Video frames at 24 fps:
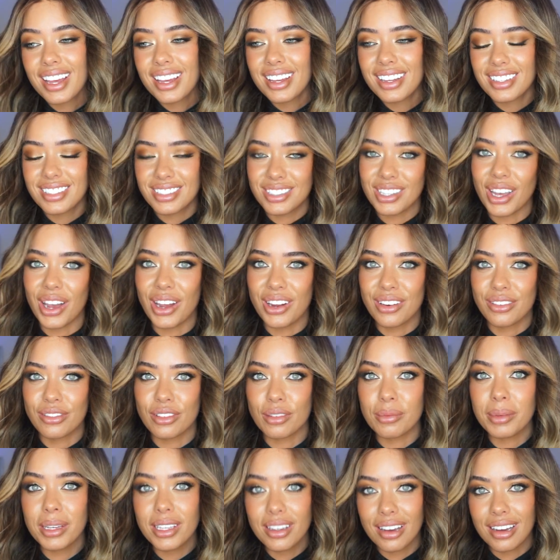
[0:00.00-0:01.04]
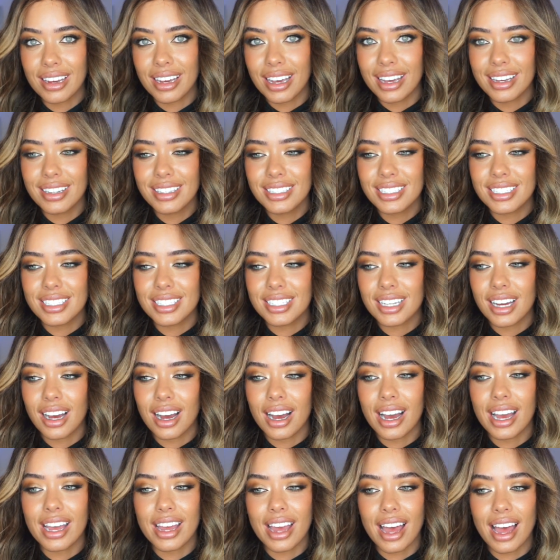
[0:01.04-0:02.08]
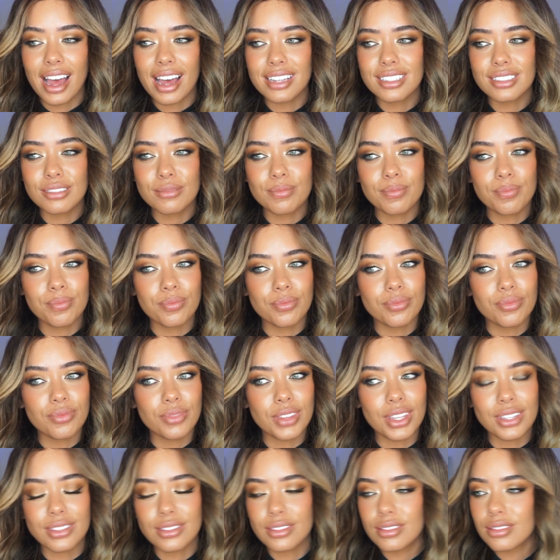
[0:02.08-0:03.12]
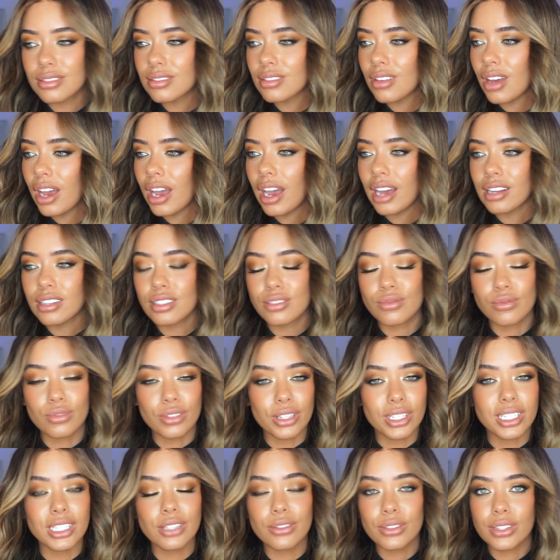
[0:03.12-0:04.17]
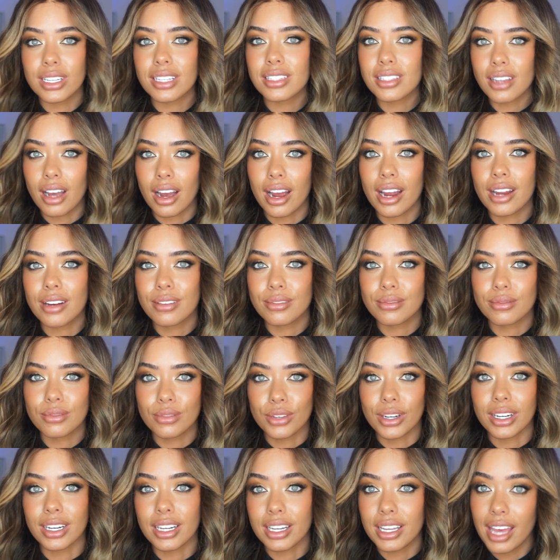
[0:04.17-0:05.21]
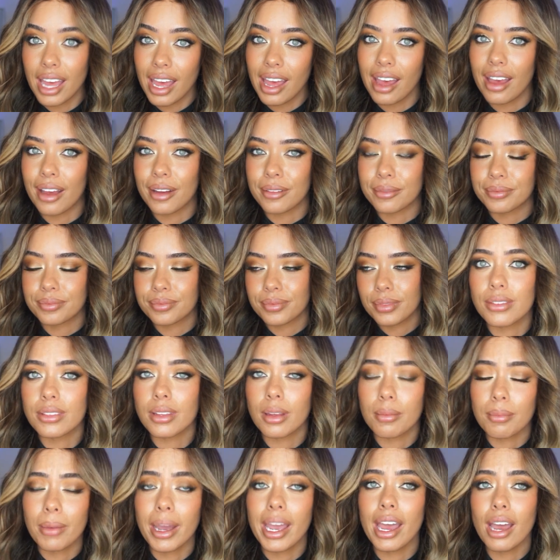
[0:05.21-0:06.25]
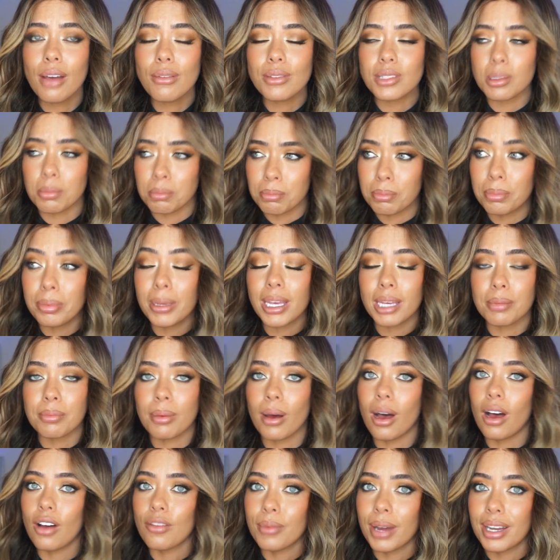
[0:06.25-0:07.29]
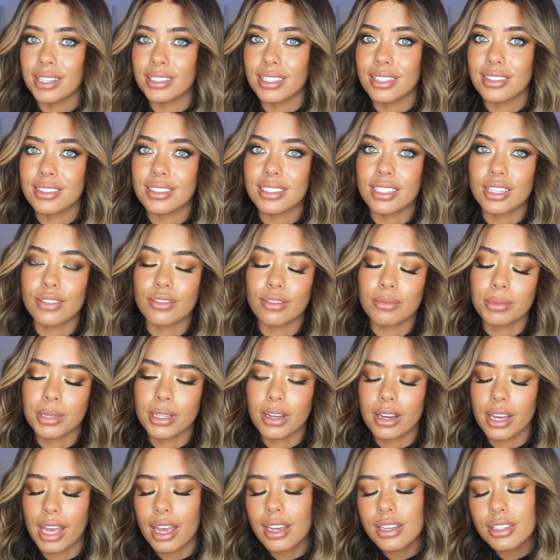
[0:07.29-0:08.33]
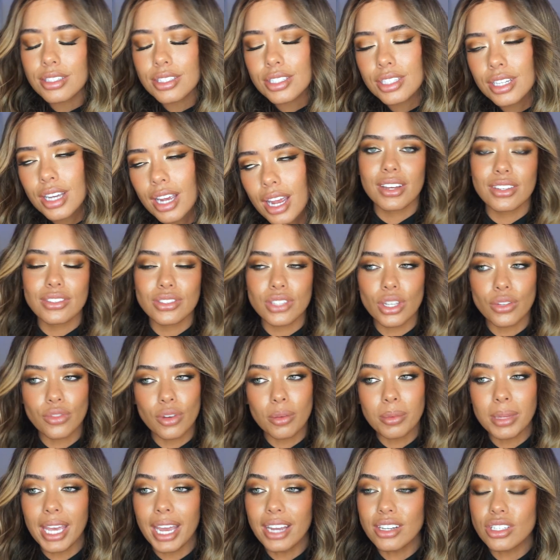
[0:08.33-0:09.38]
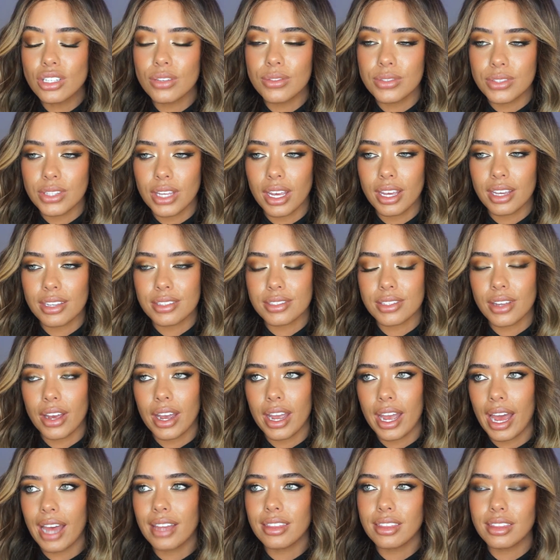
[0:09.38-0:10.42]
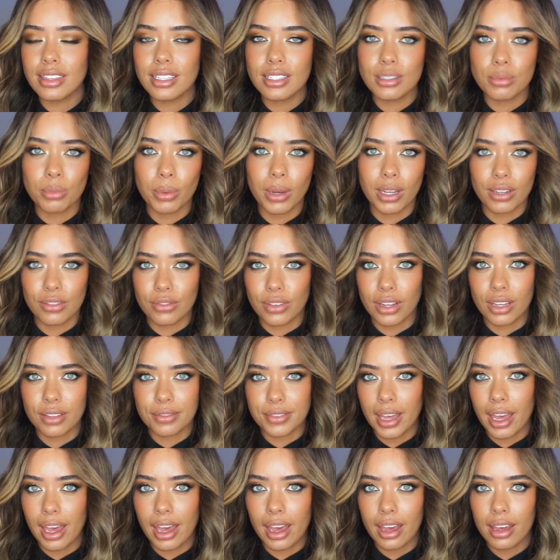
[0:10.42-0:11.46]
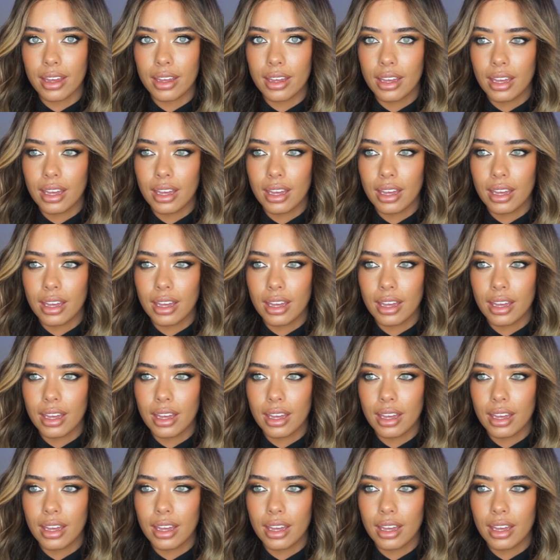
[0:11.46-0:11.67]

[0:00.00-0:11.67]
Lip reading: So from a young age, I had this really tight ringlet hair. My hair was a big part of my identity from a young age. So from the age of 6, I had this weird thing for hair.